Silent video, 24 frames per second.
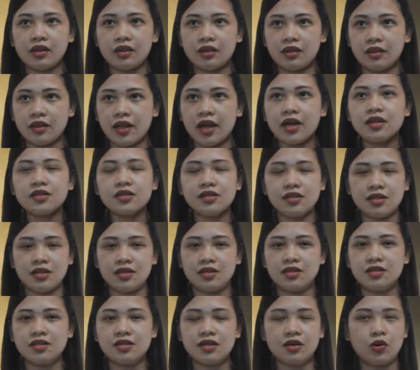Next
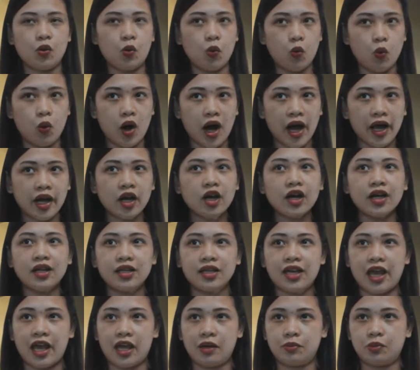is wire
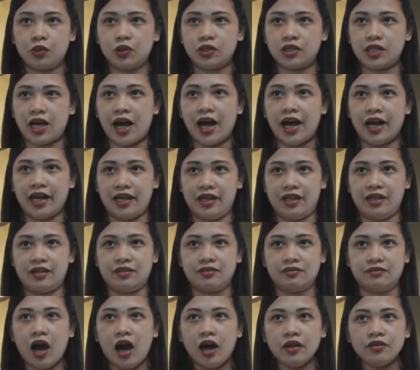and cabled eye.
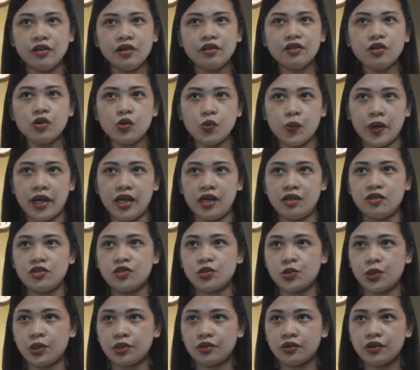Another way in
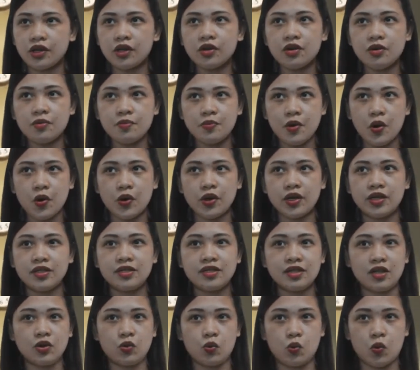soldering
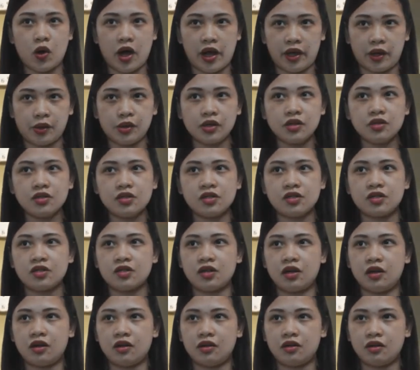components and wires
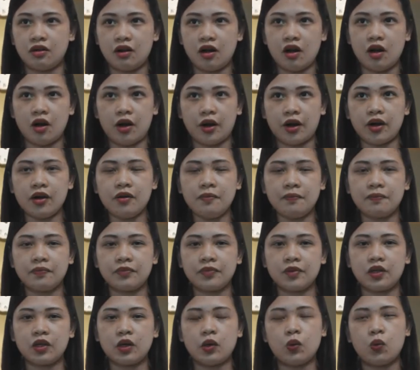are
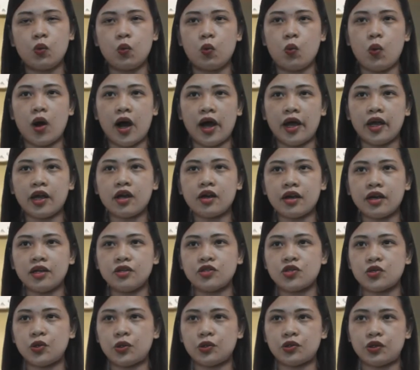wire
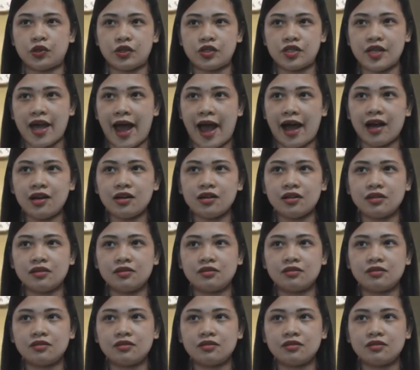and solder tag,